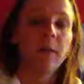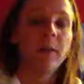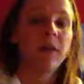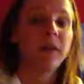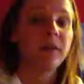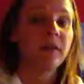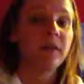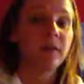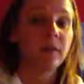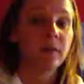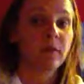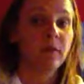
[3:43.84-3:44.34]

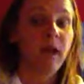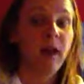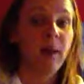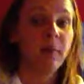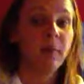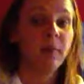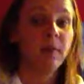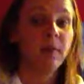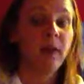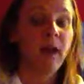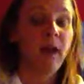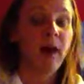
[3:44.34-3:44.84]
and subscribe
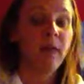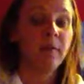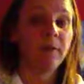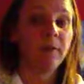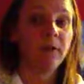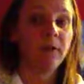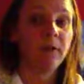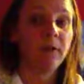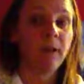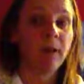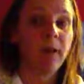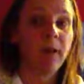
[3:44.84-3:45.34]
if you haven't
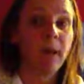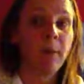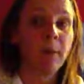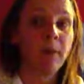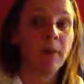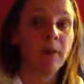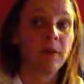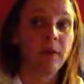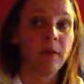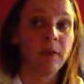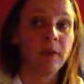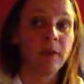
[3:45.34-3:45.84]
already. I
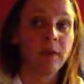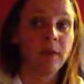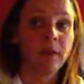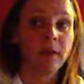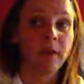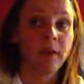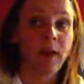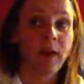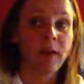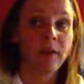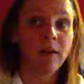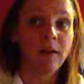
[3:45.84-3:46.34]
post Monday through
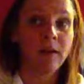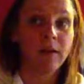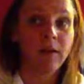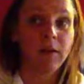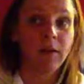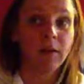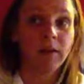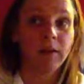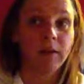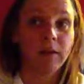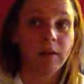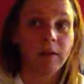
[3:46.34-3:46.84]
Saturday, and I'll
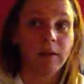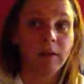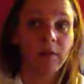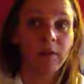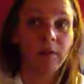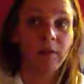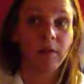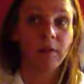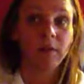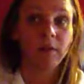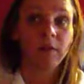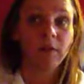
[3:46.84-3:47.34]
see you in another
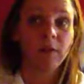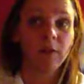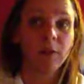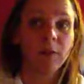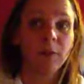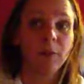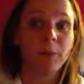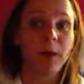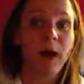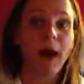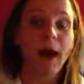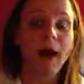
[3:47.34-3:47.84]
video
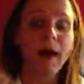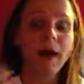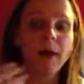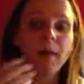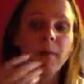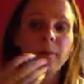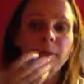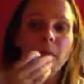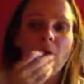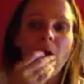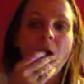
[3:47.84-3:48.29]
soon. Bye!